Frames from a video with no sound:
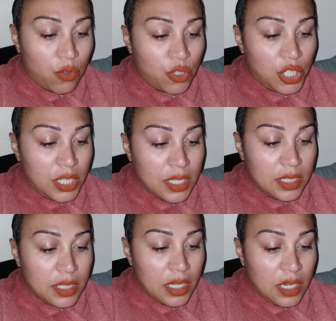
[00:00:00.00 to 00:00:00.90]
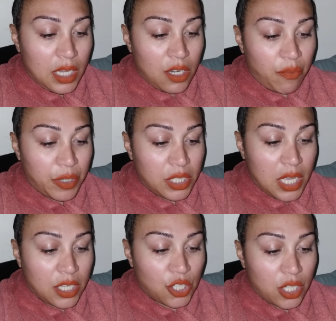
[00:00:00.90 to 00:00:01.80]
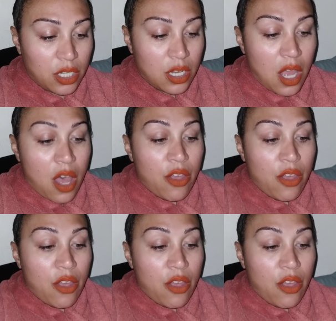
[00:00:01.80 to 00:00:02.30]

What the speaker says: who she is in need of protection.